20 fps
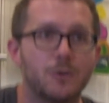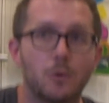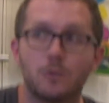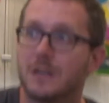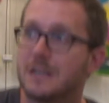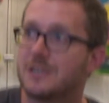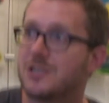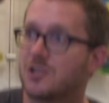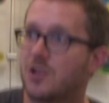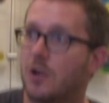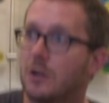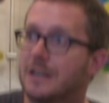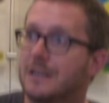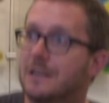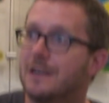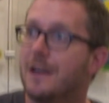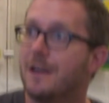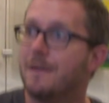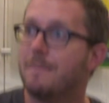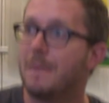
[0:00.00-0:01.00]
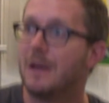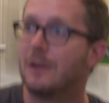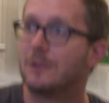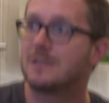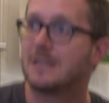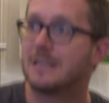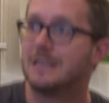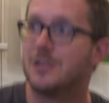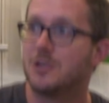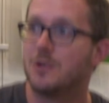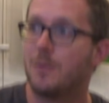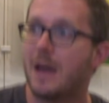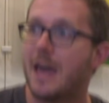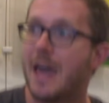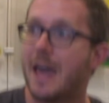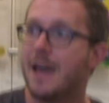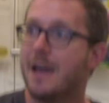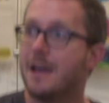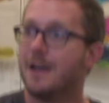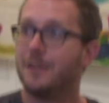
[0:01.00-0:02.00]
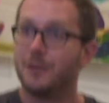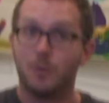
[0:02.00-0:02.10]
all that is solid melts into air.